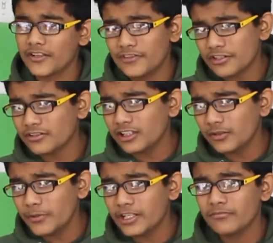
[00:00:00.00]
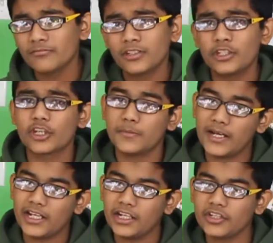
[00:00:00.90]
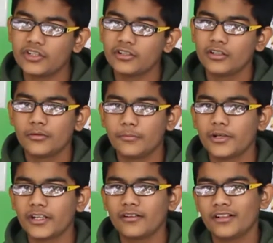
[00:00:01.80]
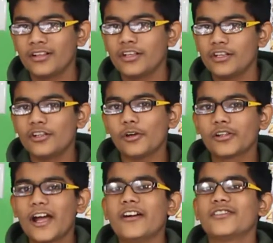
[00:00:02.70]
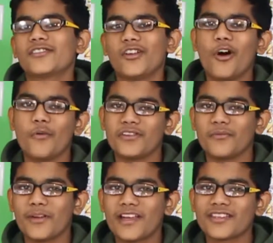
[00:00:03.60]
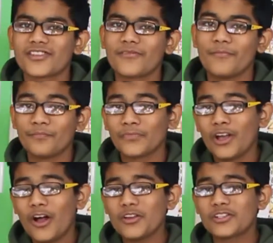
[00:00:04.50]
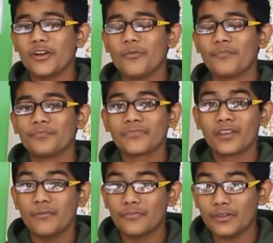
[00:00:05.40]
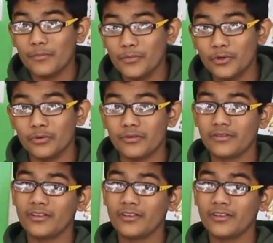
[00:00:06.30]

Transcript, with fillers: If there's a little bit, you can manage, but No clouds is always the best. Also, the moon.